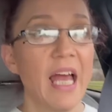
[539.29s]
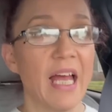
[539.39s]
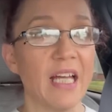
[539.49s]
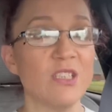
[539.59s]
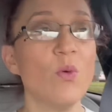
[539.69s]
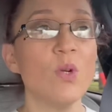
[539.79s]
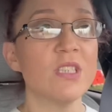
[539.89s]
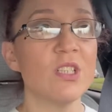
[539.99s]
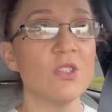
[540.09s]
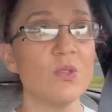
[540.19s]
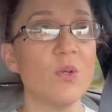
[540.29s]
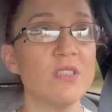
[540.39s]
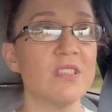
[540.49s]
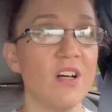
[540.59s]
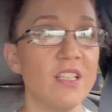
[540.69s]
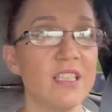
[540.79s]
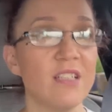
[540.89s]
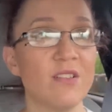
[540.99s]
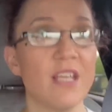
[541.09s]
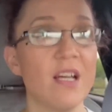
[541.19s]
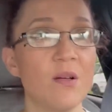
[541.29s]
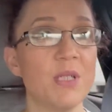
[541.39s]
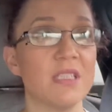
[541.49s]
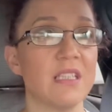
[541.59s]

And I don't want to turn the ones on that are there because